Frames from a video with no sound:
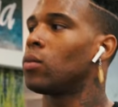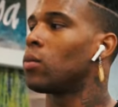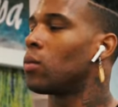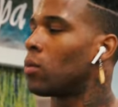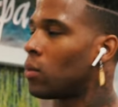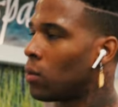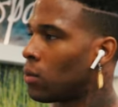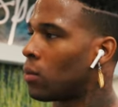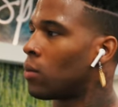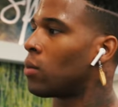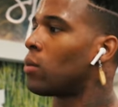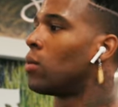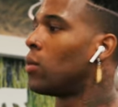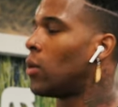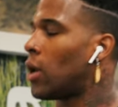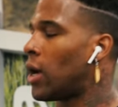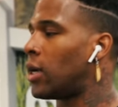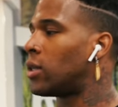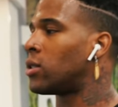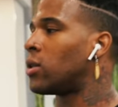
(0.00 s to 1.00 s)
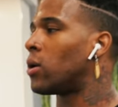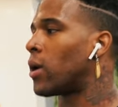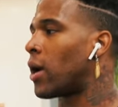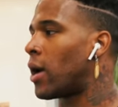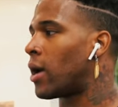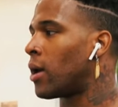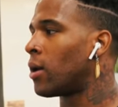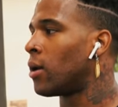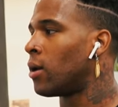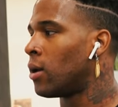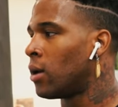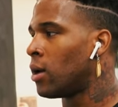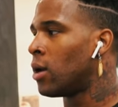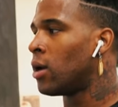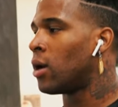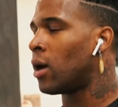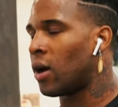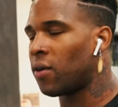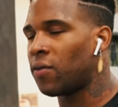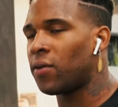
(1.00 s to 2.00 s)
intake. Mm, nice, okay.
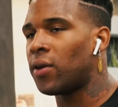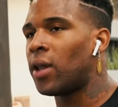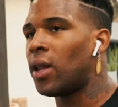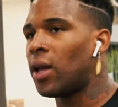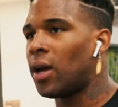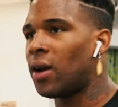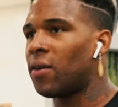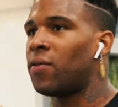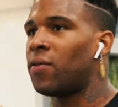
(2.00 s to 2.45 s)
So, I feel it, yeah,